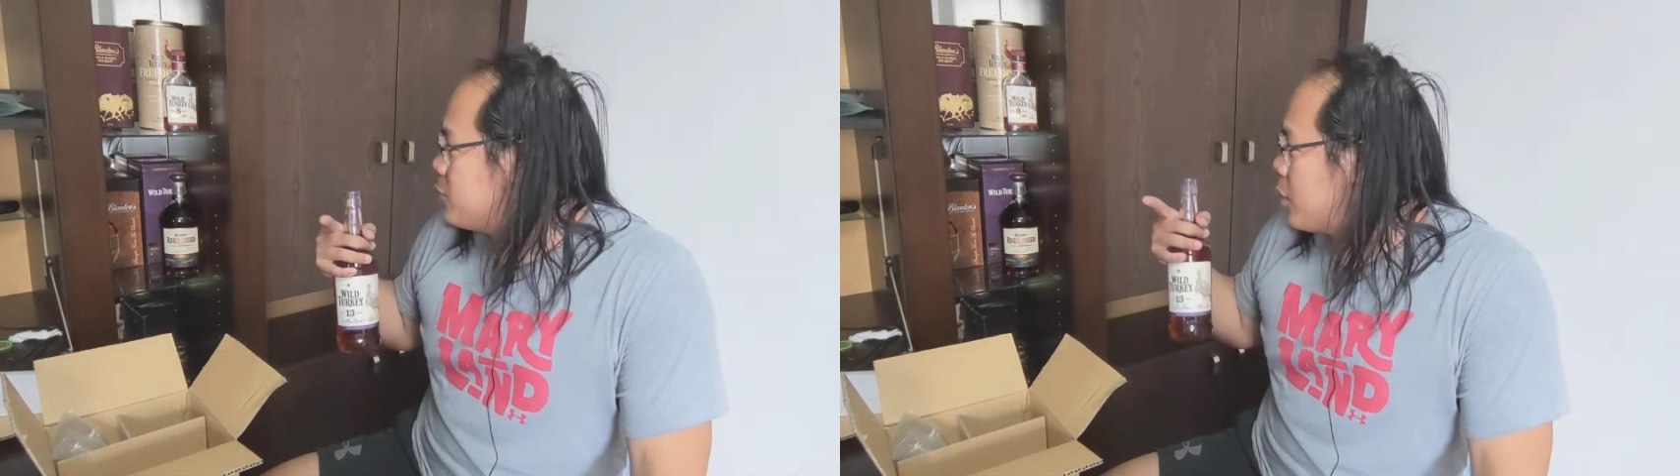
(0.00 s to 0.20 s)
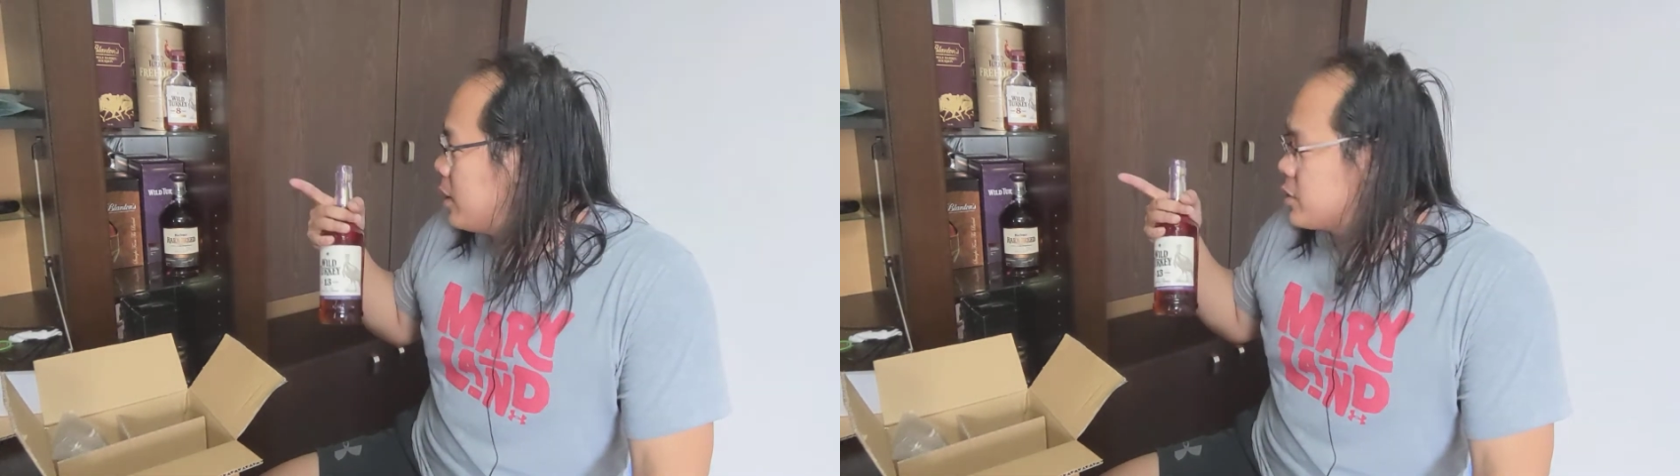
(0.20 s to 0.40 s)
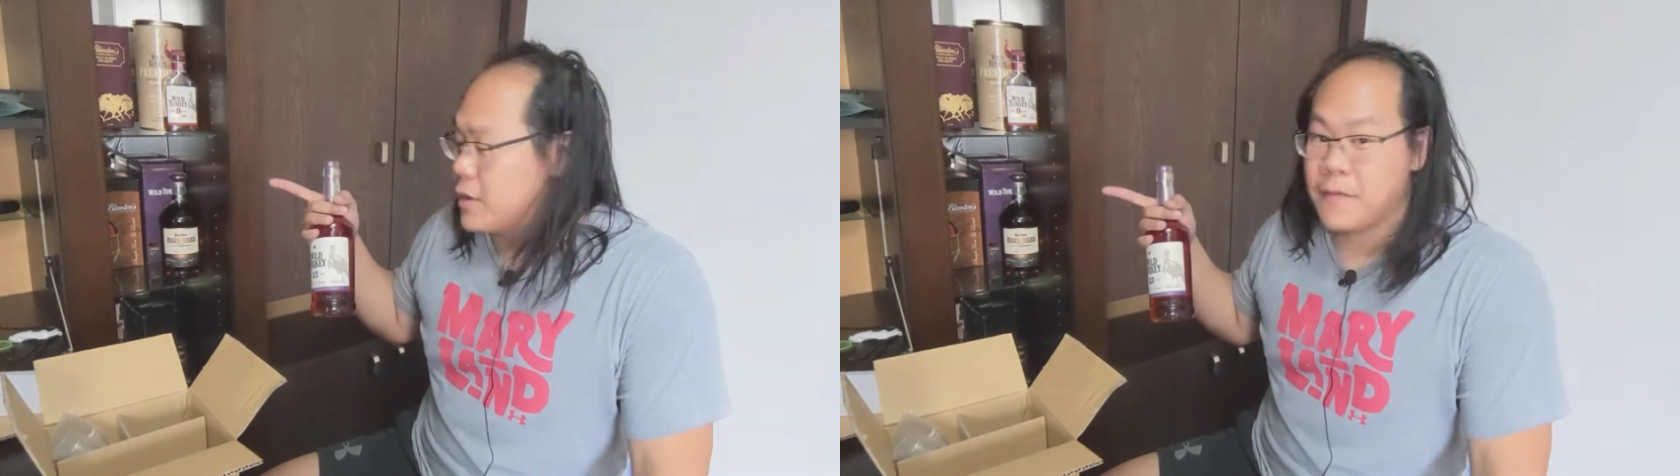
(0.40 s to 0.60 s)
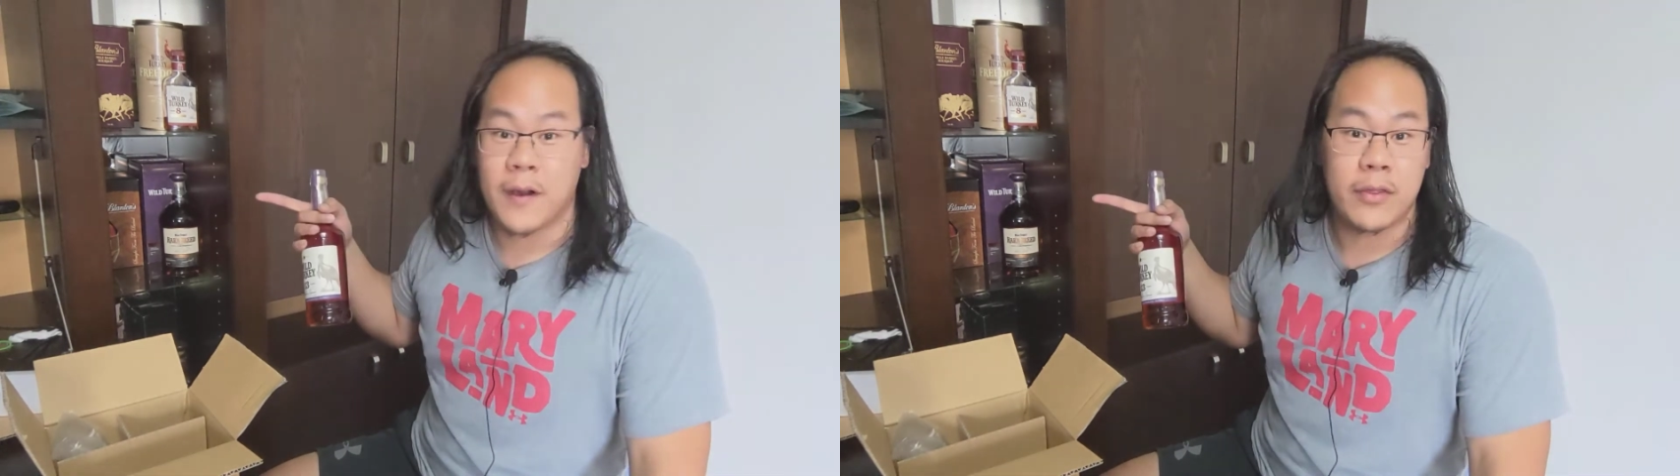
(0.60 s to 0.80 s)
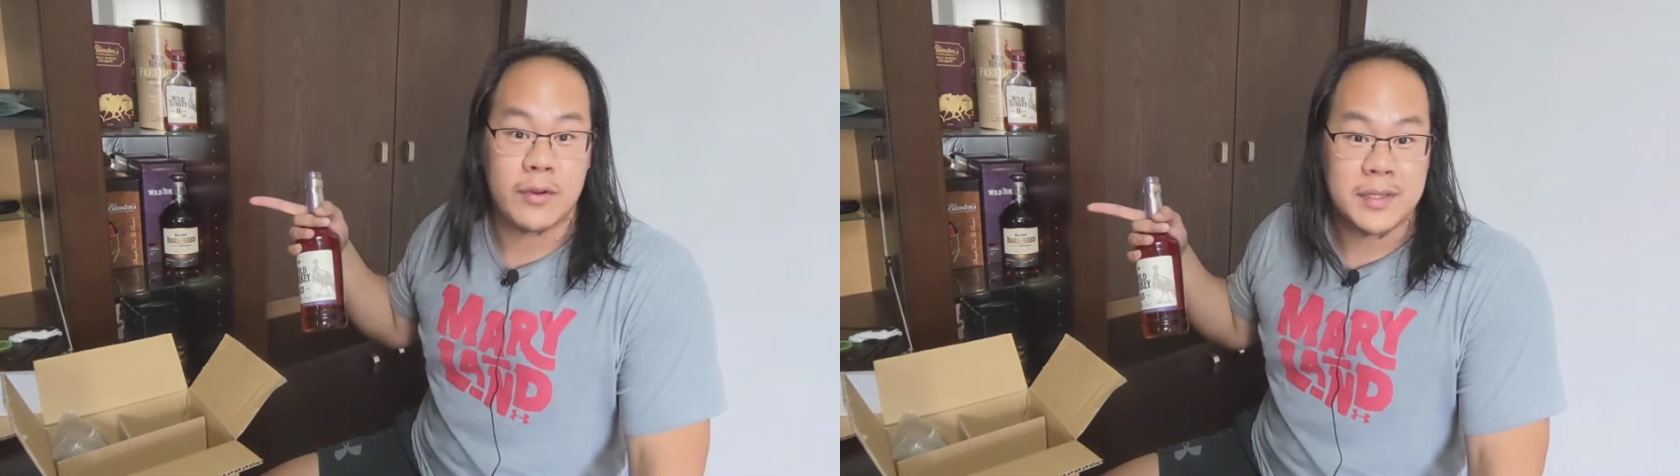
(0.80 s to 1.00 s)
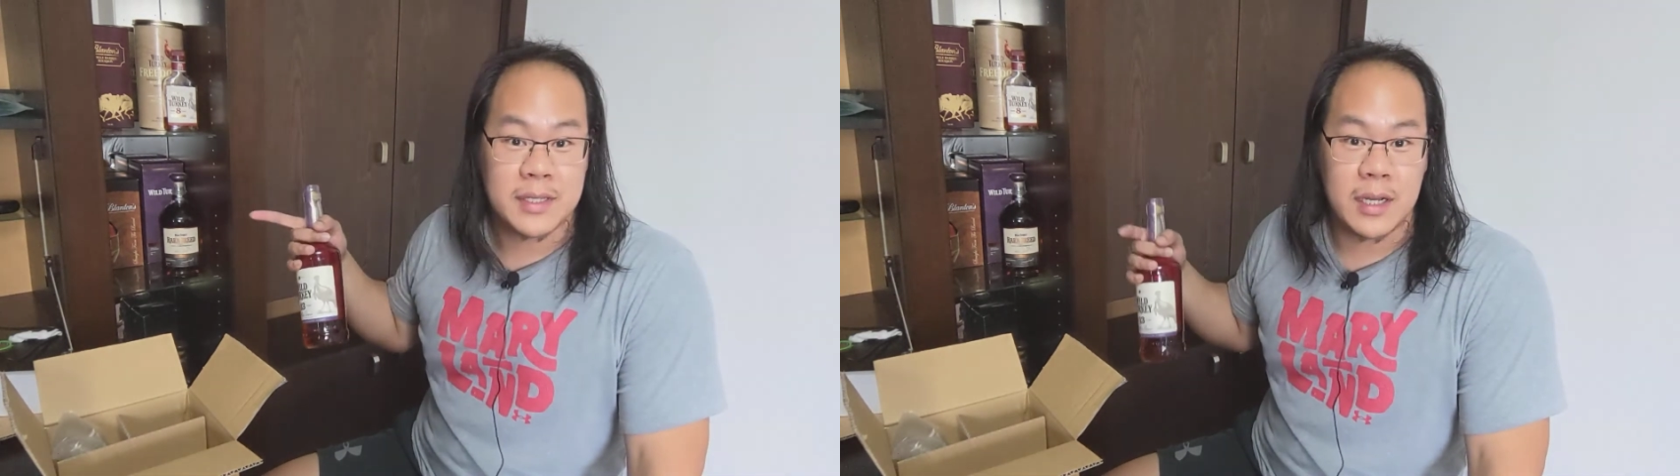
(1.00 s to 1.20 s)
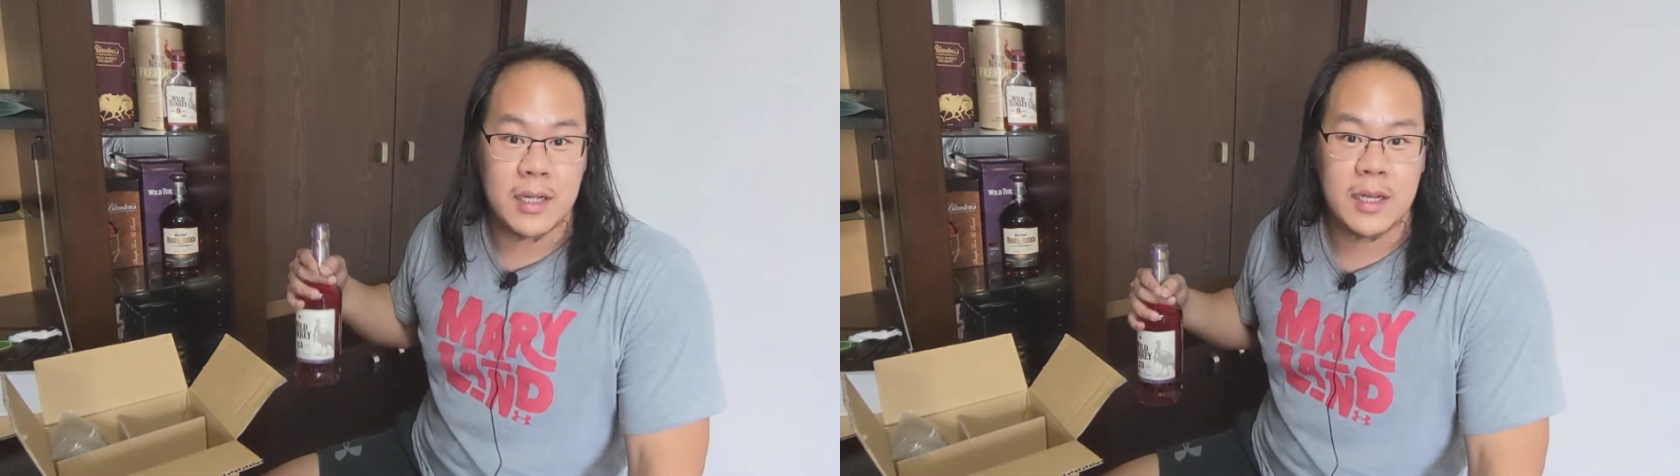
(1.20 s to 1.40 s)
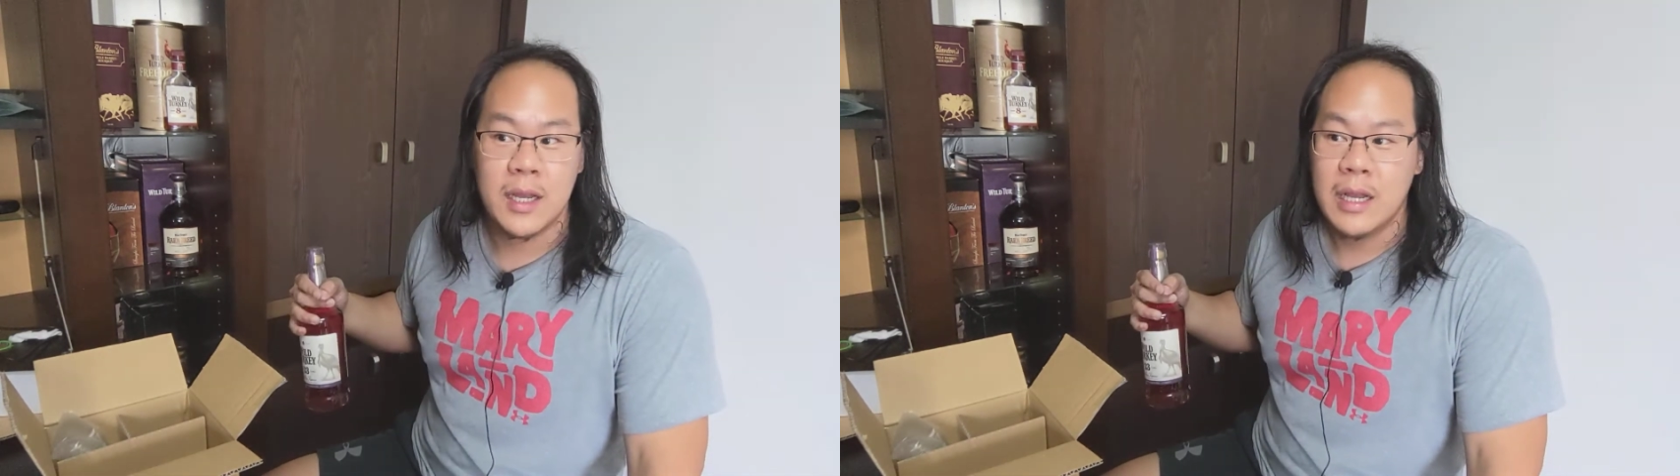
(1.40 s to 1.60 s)
Wild Turkey Father and
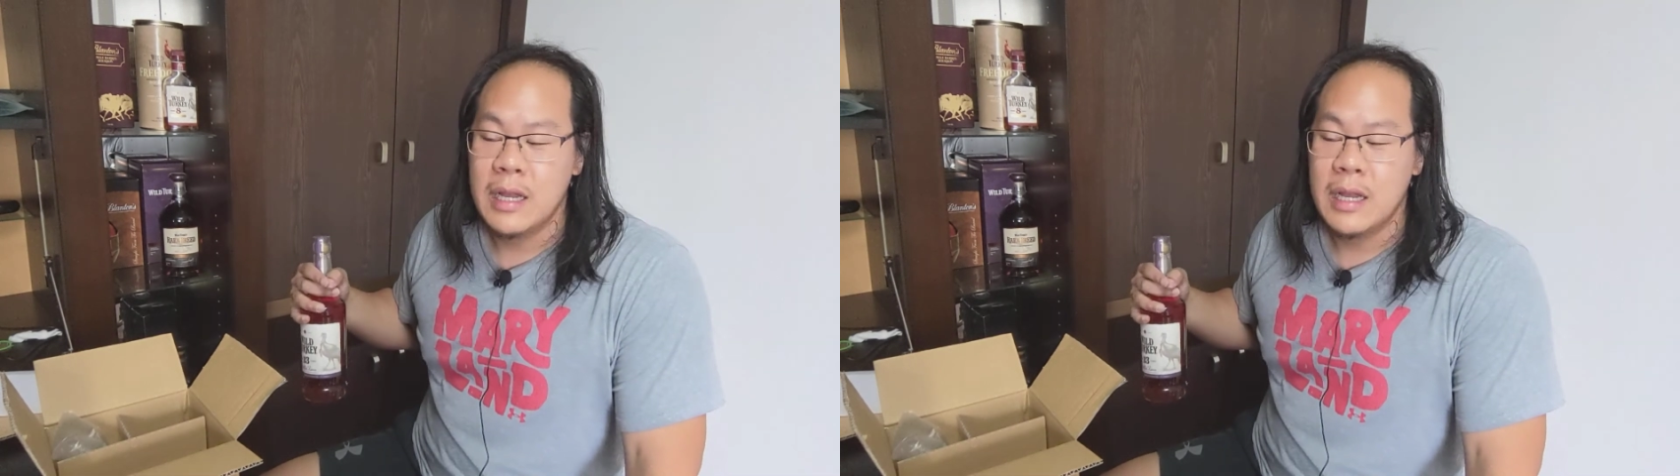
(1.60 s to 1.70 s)
Son.